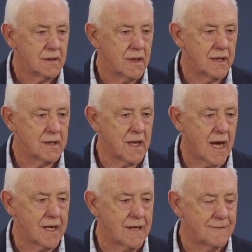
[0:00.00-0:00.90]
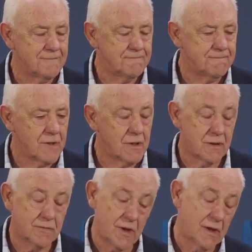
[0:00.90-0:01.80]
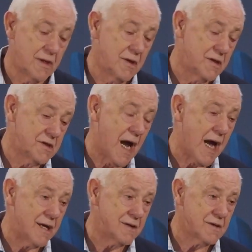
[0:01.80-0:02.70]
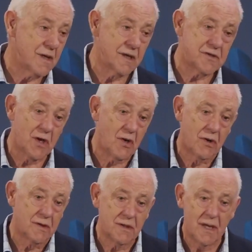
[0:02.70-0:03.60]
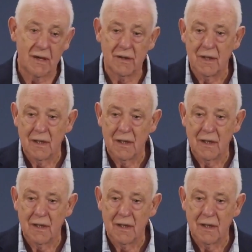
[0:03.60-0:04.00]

here today, well, in these days. And it's the Lord, you know.